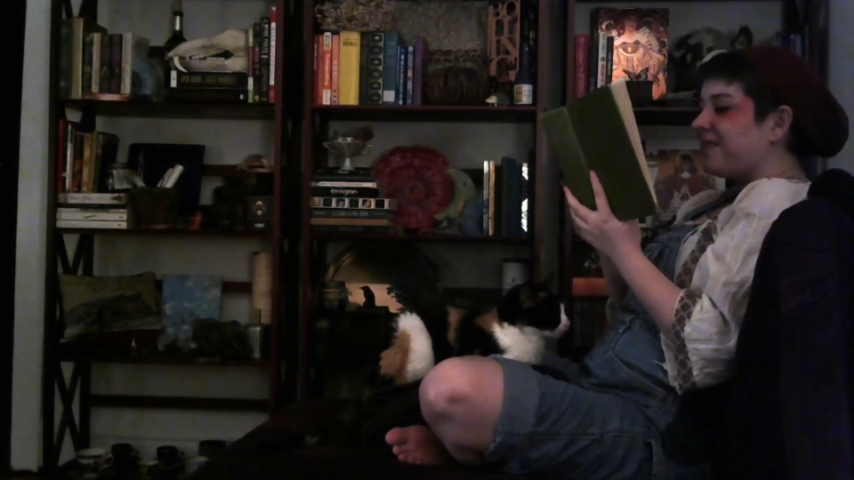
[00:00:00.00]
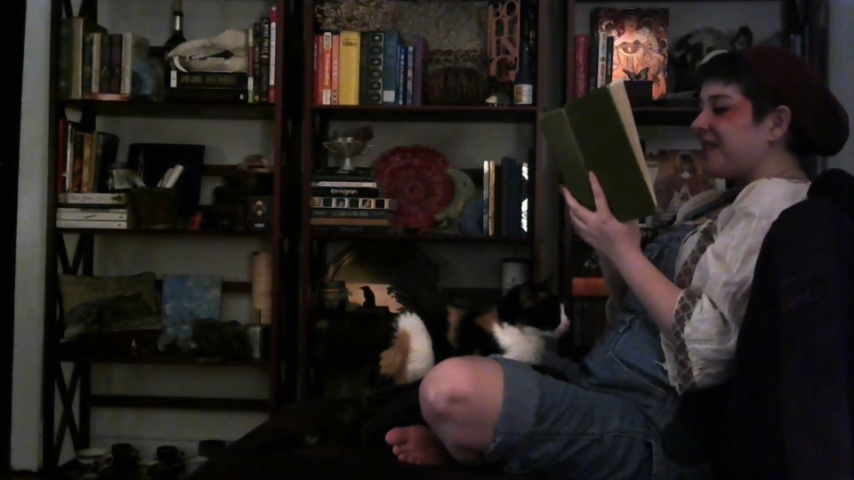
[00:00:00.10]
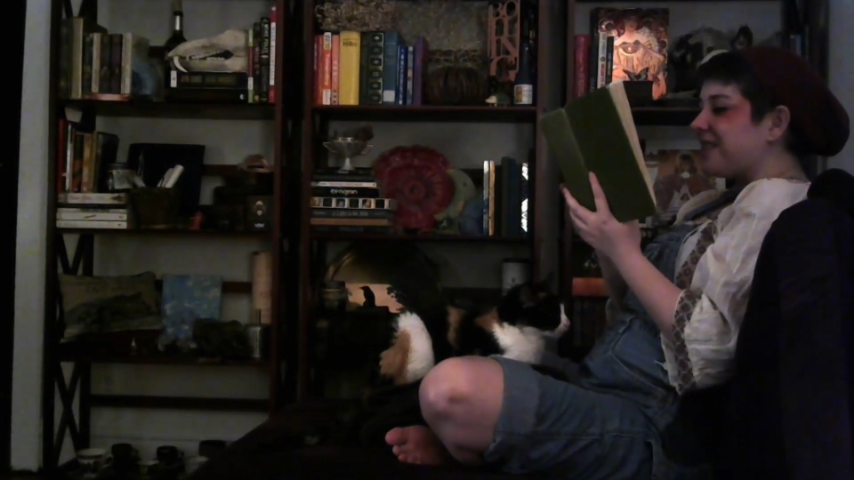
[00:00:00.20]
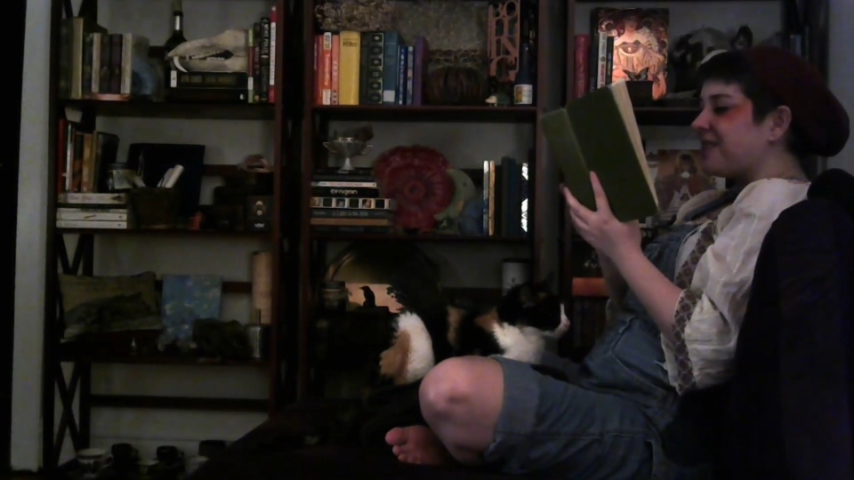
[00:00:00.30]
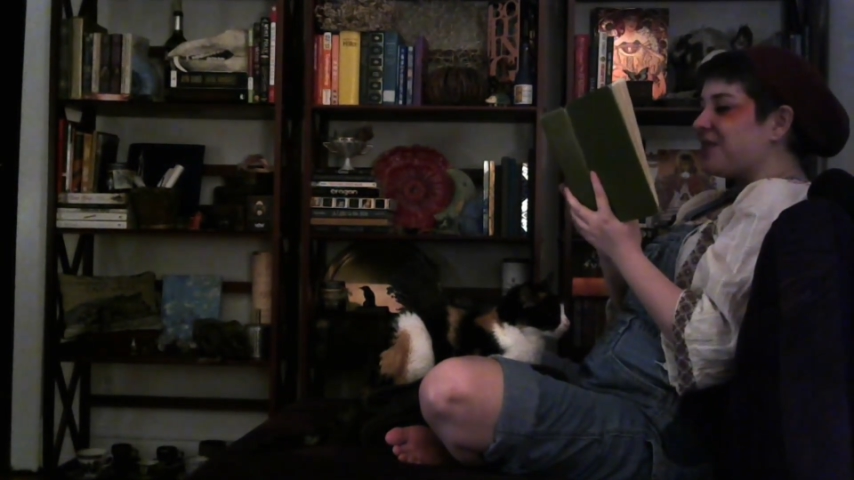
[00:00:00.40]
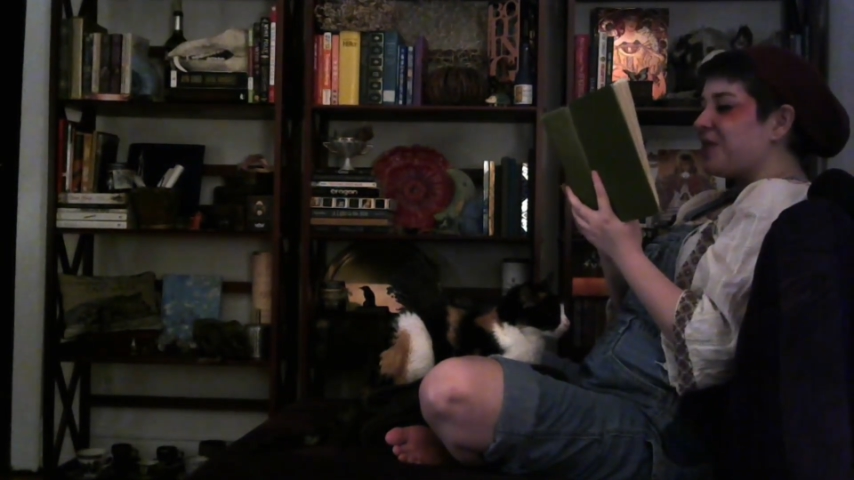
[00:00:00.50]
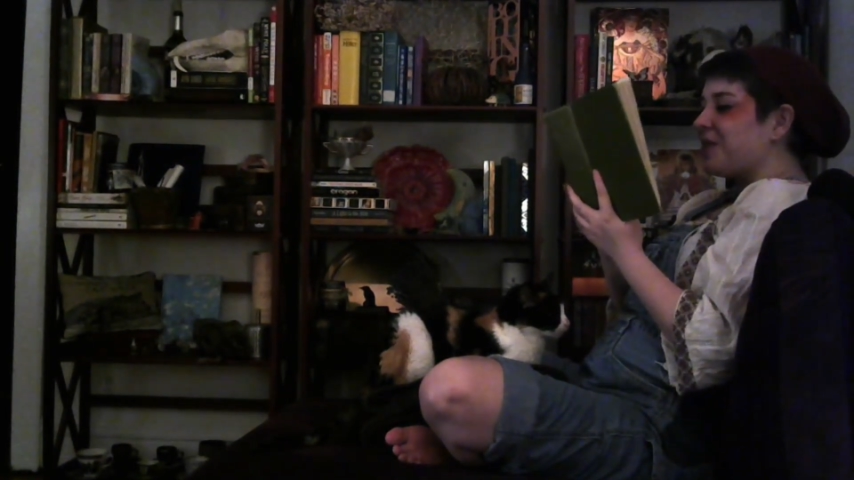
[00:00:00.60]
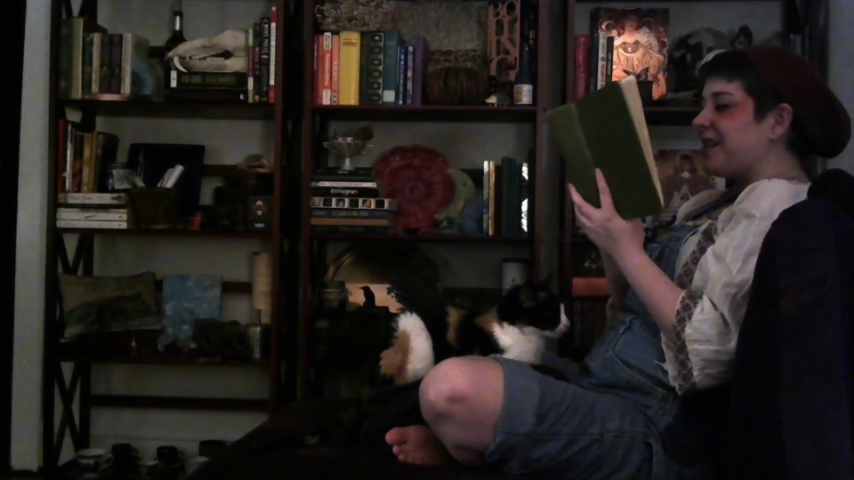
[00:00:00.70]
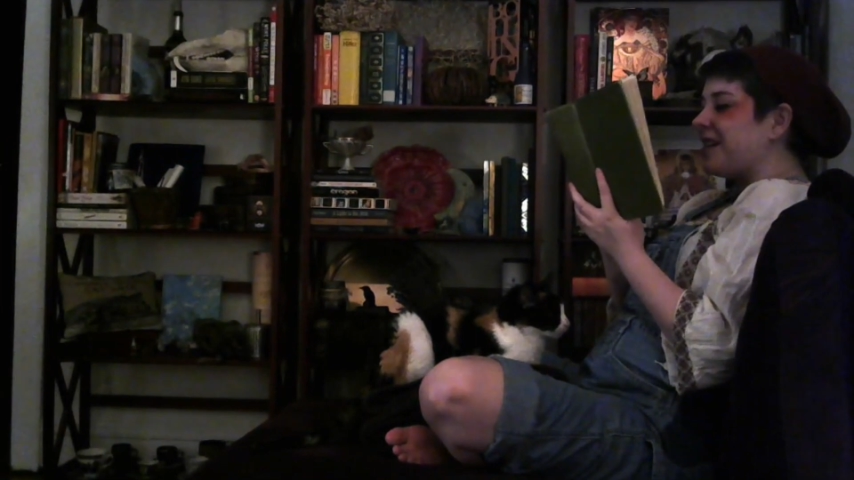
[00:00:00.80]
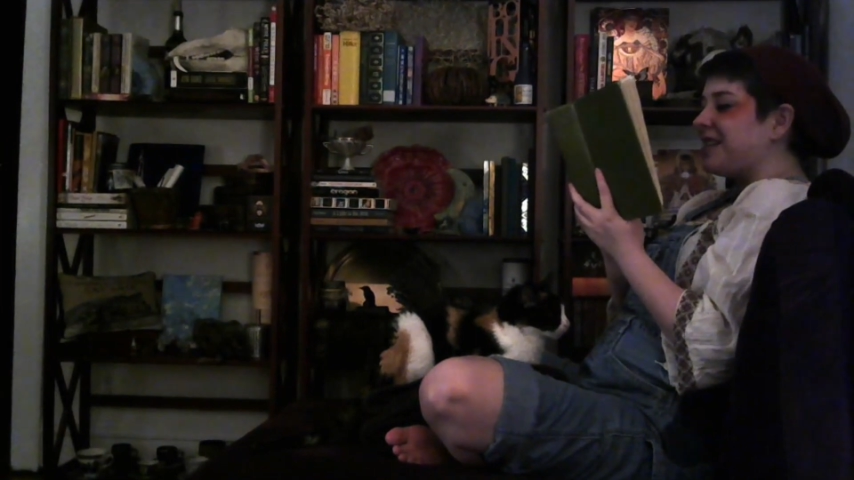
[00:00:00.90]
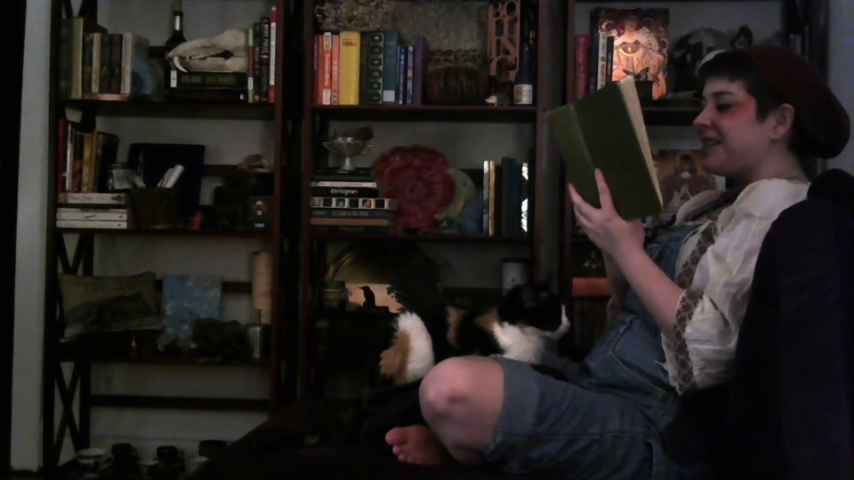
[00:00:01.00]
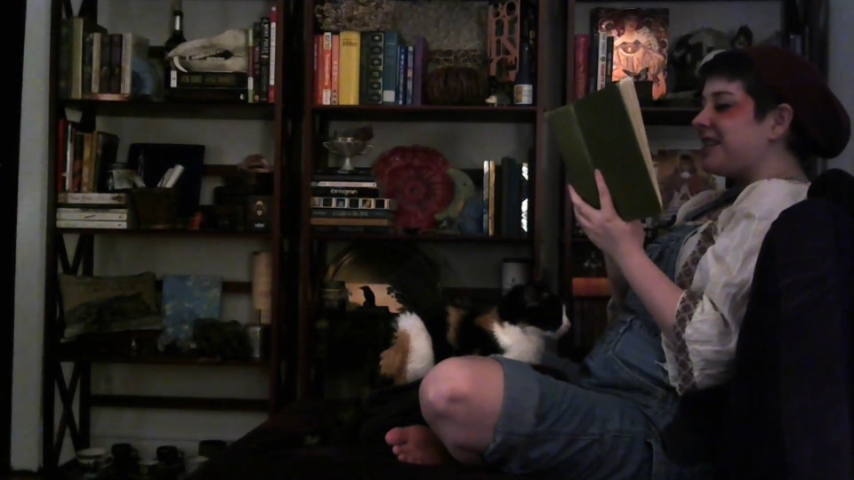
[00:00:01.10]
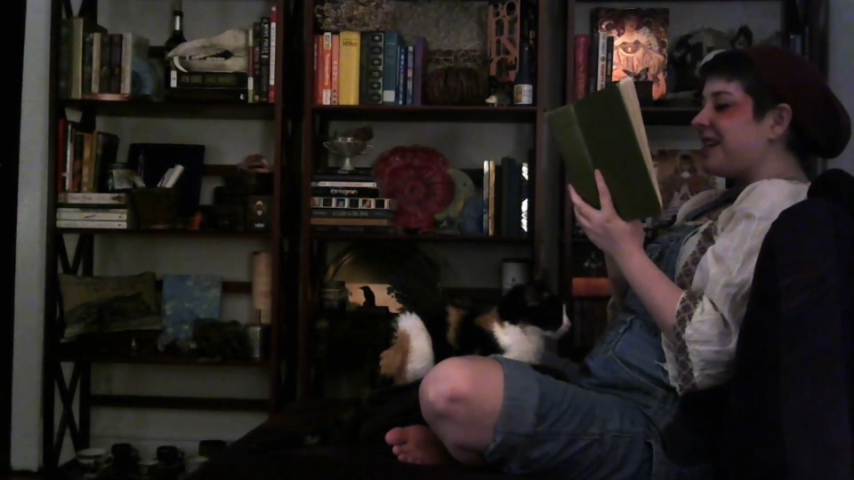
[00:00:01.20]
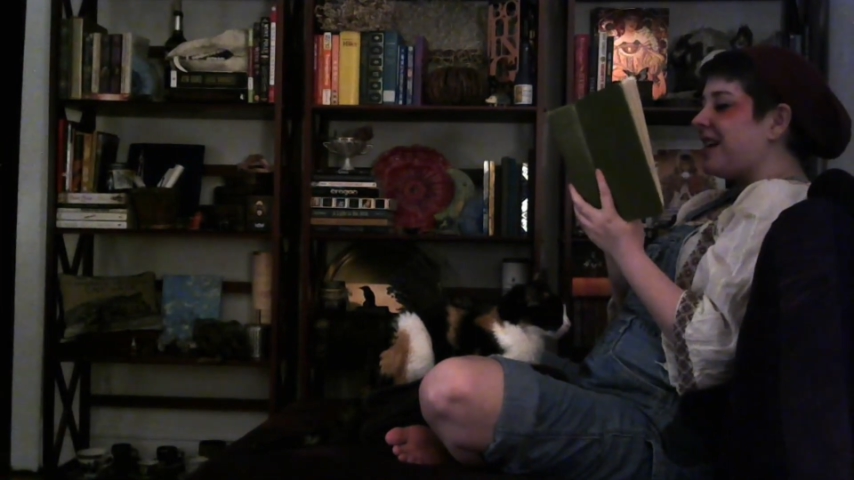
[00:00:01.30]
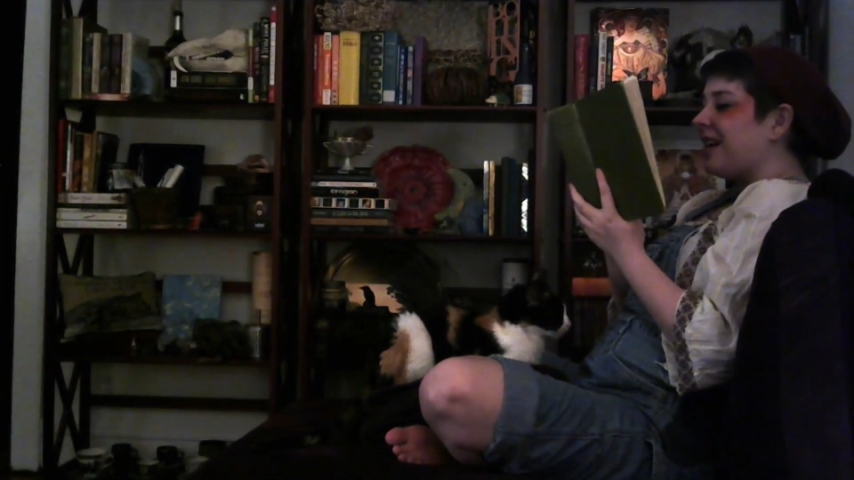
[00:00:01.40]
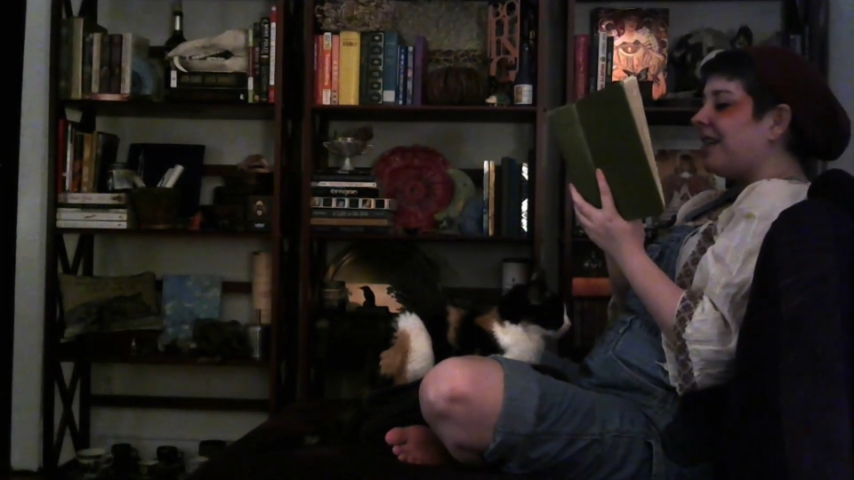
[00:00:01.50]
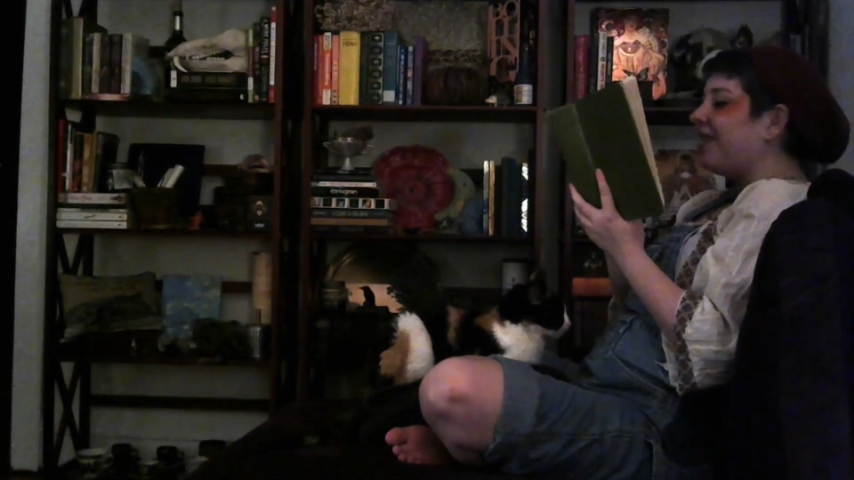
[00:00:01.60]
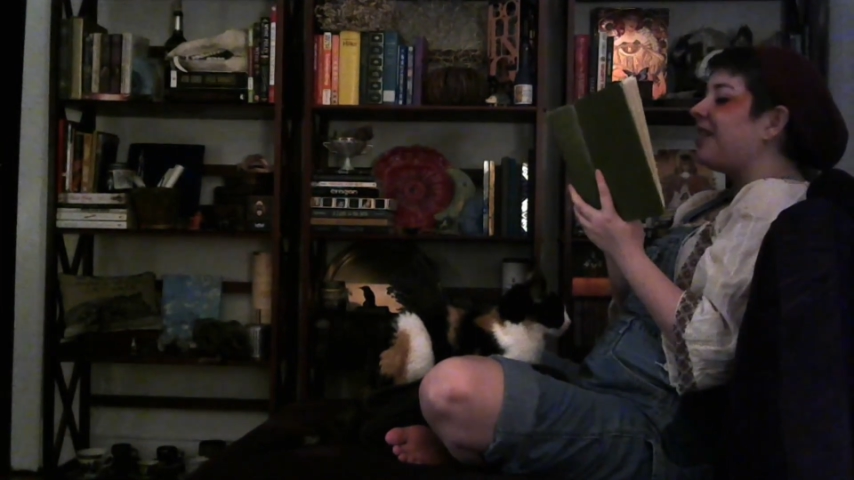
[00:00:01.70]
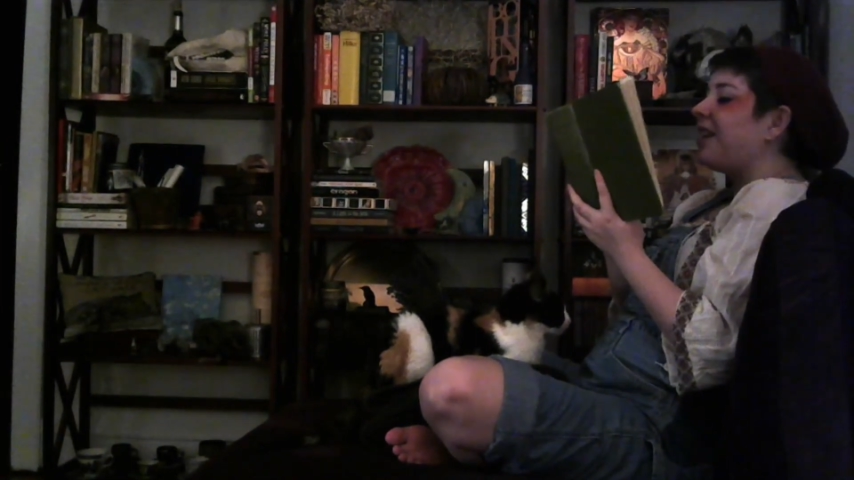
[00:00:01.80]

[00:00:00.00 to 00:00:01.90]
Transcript: my story is done,